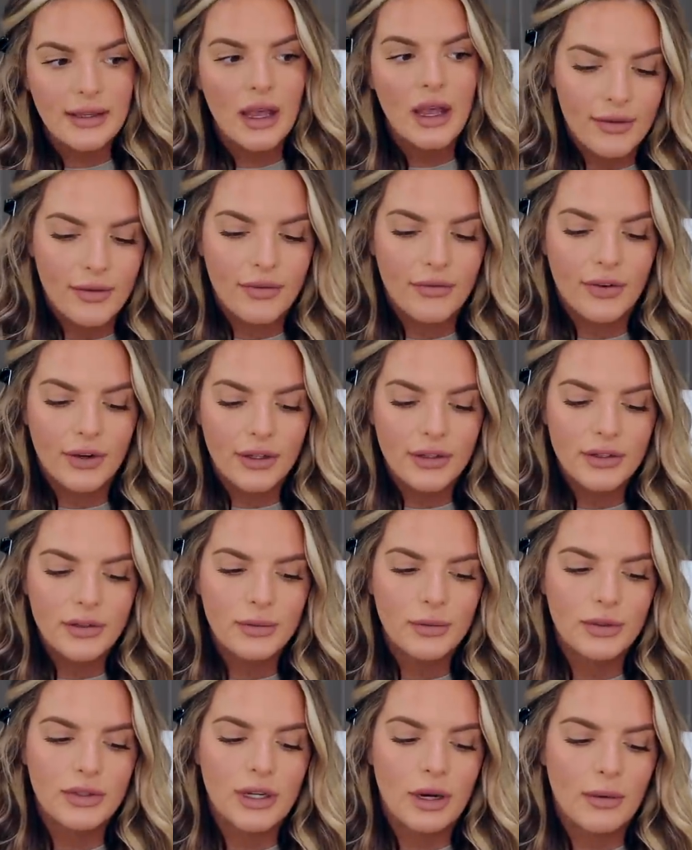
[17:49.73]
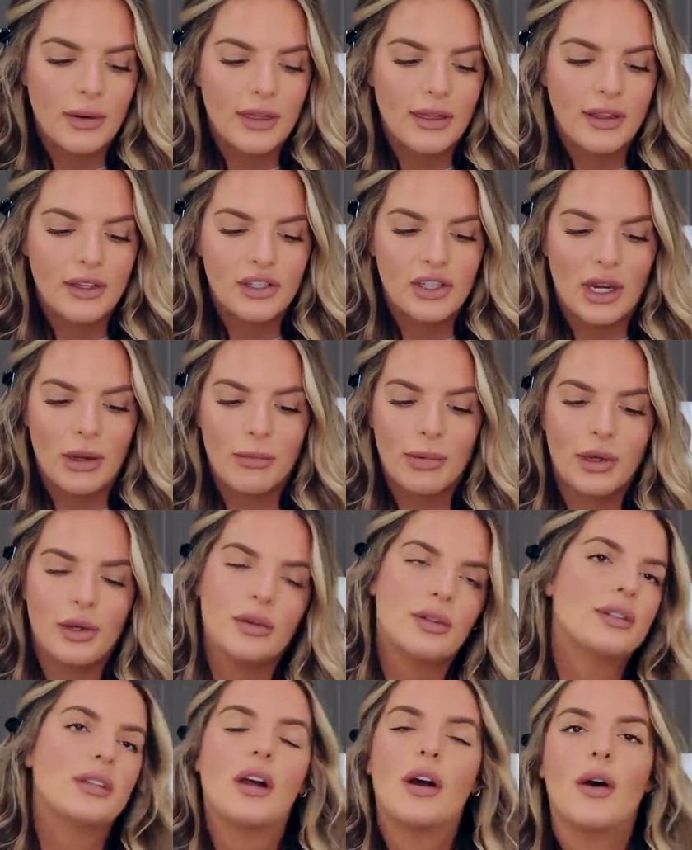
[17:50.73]
First, we'll start with
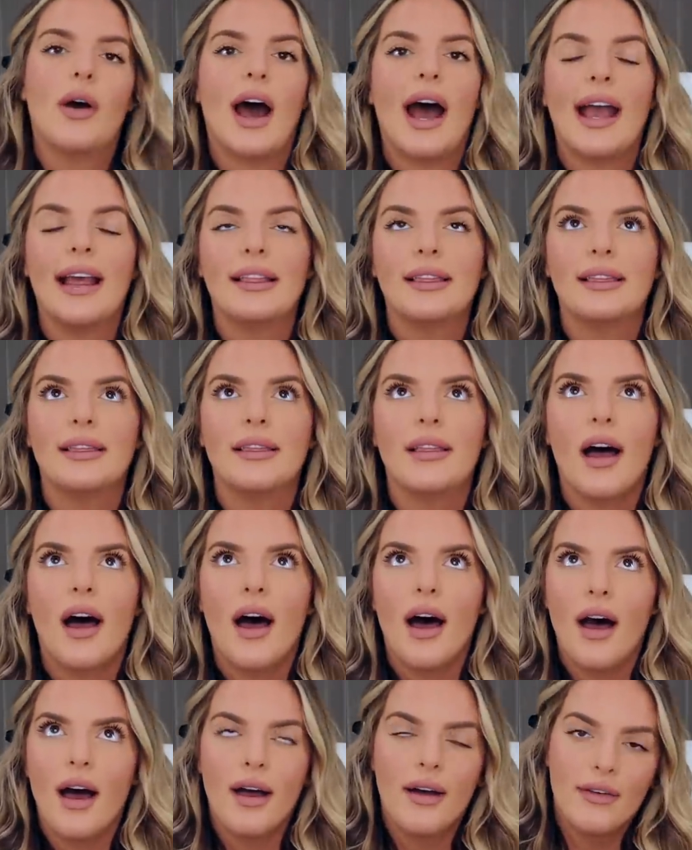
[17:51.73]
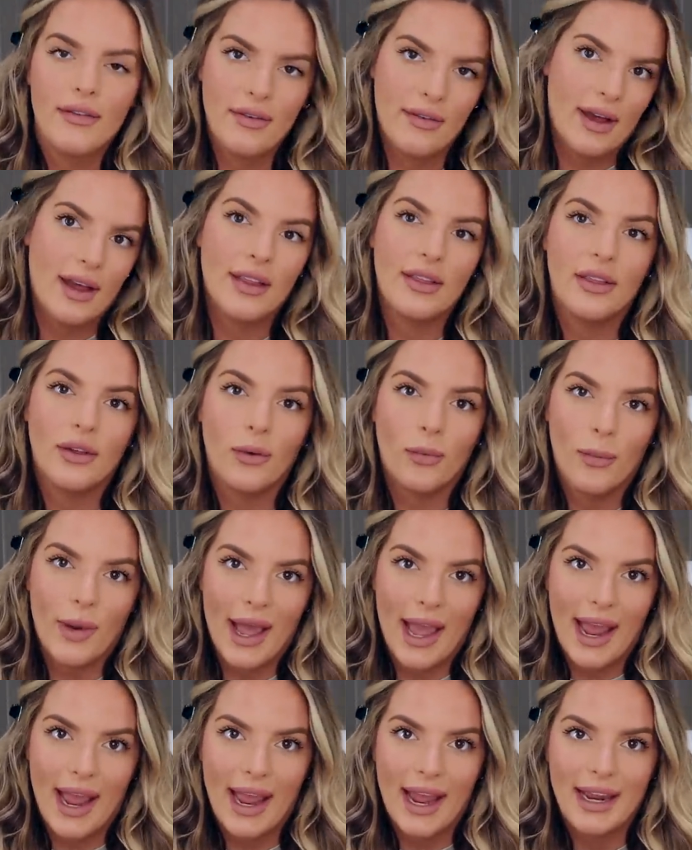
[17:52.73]
shampoo. So I love the
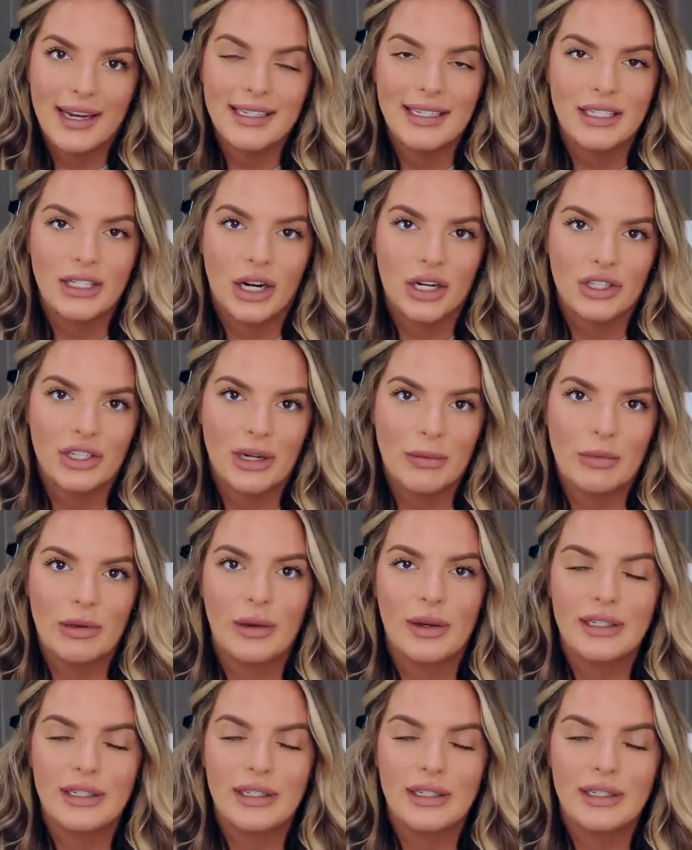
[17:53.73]
Ouai detox shampoo.